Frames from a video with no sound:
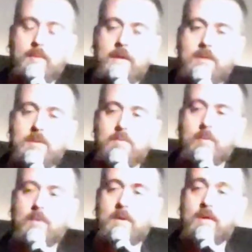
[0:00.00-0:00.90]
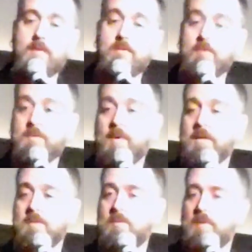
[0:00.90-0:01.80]
pages were worth. And so those
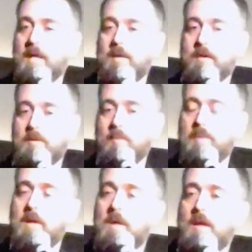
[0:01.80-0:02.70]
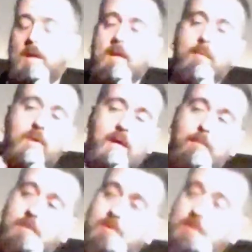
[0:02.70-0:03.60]
pages were gathered up and they were
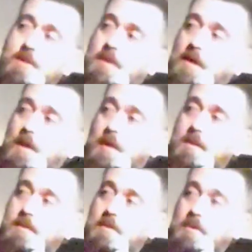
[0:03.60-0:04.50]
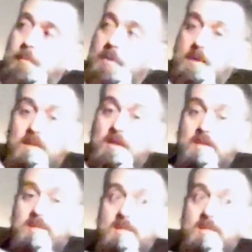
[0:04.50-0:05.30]
kept in Trinity College in Dublin, and you can